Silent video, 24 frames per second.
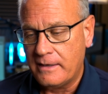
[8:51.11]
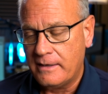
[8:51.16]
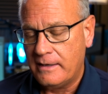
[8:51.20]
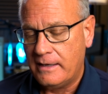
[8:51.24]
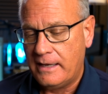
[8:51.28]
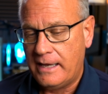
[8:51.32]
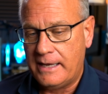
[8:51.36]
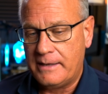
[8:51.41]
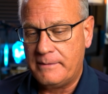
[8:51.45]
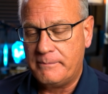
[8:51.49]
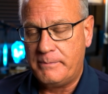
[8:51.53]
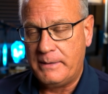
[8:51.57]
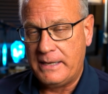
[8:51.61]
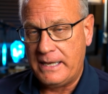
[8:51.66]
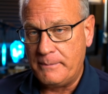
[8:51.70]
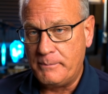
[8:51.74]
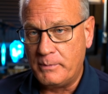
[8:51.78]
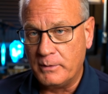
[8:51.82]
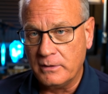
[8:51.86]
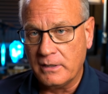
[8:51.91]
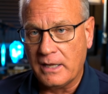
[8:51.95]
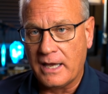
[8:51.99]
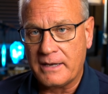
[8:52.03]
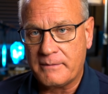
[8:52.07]
And
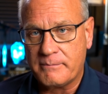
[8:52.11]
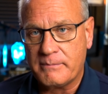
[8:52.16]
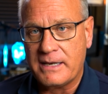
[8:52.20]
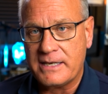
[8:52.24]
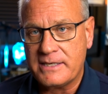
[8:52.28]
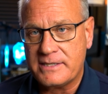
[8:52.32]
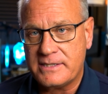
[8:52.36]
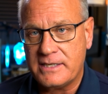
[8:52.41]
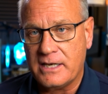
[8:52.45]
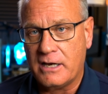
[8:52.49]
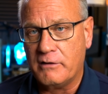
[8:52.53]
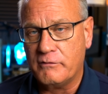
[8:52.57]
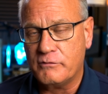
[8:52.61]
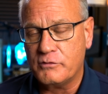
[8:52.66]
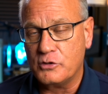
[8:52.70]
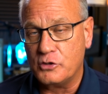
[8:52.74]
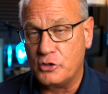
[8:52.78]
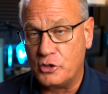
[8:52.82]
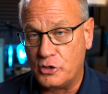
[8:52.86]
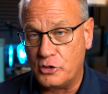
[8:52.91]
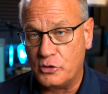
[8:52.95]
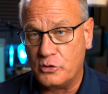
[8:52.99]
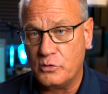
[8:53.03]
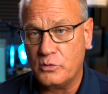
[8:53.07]
people like myself
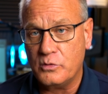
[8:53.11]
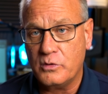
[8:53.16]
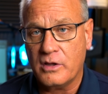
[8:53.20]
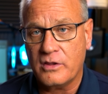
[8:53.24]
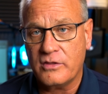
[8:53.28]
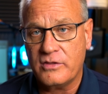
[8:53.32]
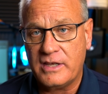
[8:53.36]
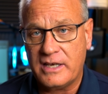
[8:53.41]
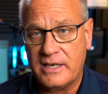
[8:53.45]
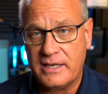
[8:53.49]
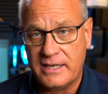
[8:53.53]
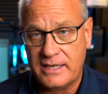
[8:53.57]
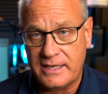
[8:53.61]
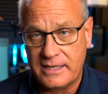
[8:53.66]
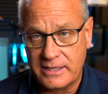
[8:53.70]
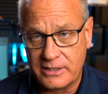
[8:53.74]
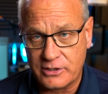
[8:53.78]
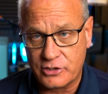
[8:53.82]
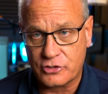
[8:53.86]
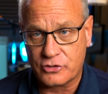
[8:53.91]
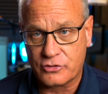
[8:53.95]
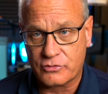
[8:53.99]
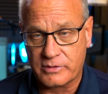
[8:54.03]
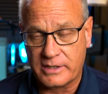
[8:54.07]
knew the
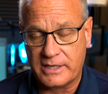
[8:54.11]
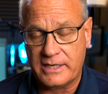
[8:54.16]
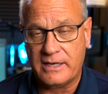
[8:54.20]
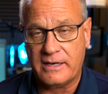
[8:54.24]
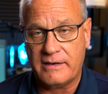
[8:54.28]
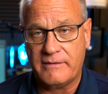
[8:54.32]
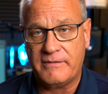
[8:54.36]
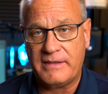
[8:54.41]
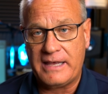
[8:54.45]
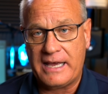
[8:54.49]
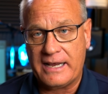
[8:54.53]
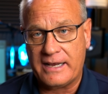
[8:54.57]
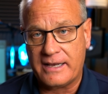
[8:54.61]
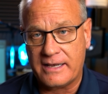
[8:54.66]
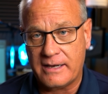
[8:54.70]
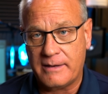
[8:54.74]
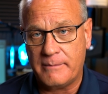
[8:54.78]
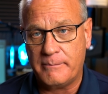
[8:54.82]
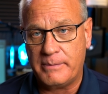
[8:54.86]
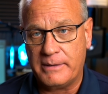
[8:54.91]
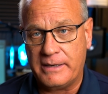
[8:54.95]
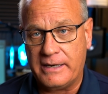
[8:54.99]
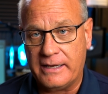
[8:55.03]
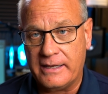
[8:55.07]
history of that
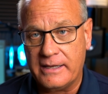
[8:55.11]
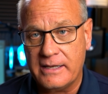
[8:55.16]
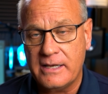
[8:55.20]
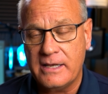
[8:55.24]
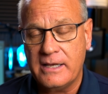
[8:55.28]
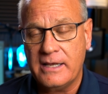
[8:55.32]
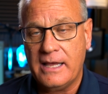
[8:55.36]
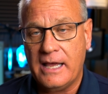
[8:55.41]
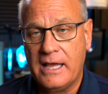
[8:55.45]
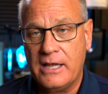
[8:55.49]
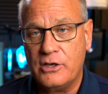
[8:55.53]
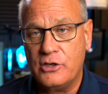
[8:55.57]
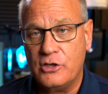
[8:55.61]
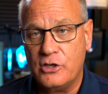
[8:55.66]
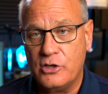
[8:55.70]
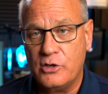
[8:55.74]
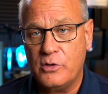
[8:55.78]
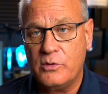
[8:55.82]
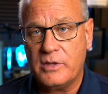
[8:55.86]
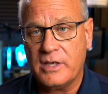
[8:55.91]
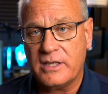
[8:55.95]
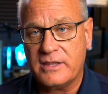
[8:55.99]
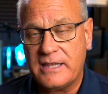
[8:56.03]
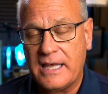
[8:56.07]
company and
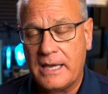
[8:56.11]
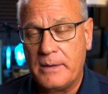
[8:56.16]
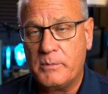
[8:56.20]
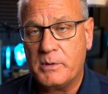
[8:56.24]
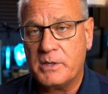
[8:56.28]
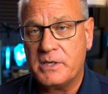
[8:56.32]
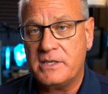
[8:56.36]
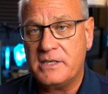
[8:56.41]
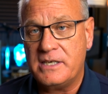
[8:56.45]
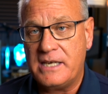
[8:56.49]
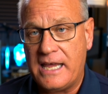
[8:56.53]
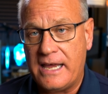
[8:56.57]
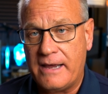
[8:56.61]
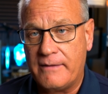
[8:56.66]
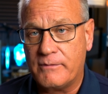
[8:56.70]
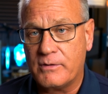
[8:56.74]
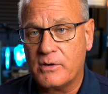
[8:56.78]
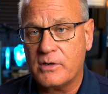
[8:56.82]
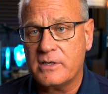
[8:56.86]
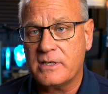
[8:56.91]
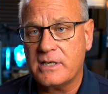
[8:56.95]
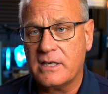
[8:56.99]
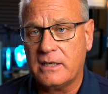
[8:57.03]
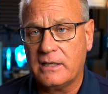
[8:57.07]
knew that they would
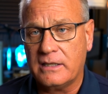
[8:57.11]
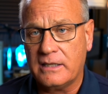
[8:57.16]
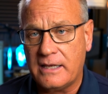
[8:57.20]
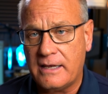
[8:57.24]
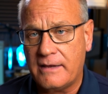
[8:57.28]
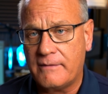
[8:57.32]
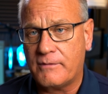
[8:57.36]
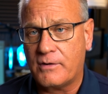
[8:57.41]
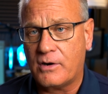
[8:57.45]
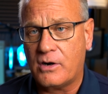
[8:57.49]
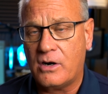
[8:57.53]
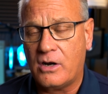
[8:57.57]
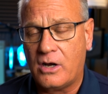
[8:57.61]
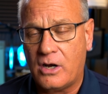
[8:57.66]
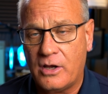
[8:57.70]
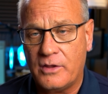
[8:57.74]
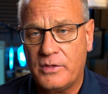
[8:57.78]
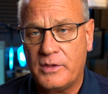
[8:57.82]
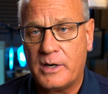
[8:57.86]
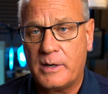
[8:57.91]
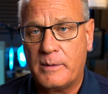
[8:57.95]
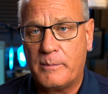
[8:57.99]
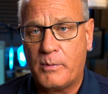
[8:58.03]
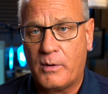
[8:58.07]
never deliver on
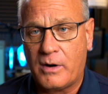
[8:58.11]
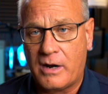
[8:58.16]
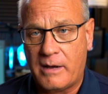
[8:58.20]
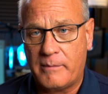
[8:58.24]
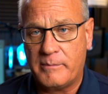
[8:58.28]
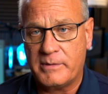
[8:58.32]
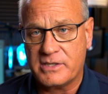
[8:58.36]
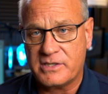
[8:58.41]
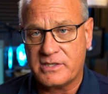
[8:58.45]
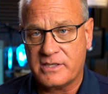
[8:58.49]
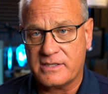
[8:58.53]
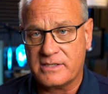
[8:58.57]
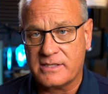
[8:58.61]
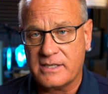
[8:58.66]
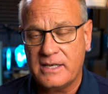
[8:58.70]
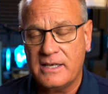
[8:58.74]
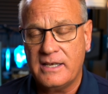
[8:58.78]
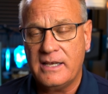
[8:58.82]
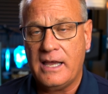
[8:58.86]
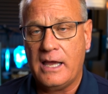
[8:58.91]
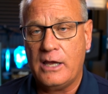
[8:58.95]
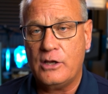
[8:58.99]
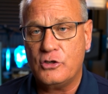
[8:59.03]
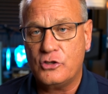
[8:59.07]
their promises.
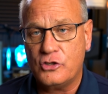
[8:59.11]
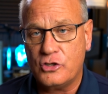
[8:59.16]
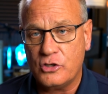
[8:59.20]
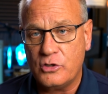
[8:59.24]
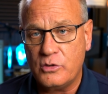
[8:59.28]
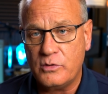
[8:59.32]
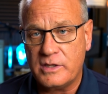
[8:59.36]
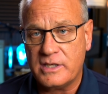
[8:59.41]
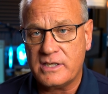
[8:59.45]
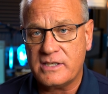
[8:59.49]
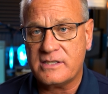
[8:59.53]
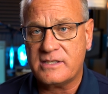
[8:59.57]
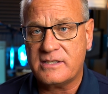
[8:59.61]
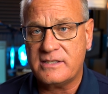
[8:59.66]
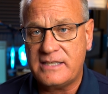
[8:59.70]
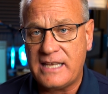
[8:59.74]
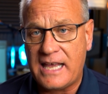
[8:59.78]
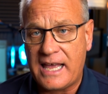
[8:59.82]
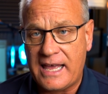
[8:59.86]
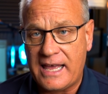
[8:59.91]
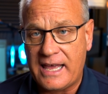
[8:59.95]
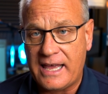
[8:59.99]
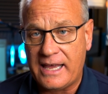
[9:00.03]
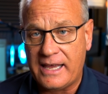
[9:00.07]
And to this
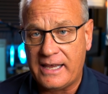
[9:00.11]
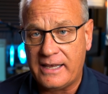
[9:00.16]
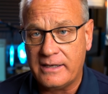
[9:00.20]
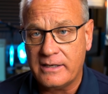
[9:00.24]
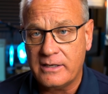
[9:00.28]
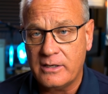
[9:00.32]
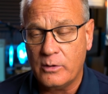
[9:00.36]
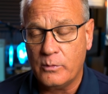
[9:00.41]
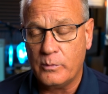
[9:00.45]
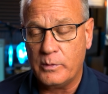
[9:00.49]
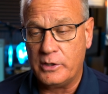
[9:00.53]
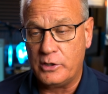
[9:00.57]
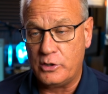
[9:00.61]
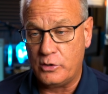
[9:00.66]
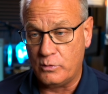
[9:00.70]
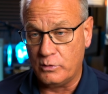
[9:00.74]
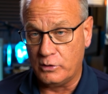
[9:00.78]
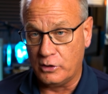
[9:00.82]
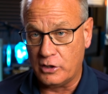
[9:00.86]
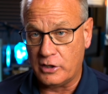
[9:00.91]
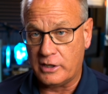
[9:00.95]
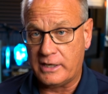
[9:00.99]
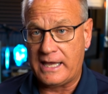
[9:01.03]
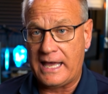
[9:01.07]
day, when you
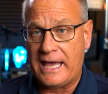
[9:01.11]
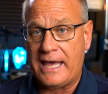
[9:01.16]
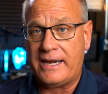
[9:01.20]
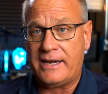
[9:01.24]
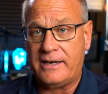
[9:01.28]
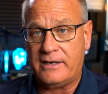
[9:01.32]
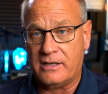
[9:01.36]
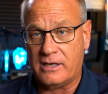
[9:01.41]
look at it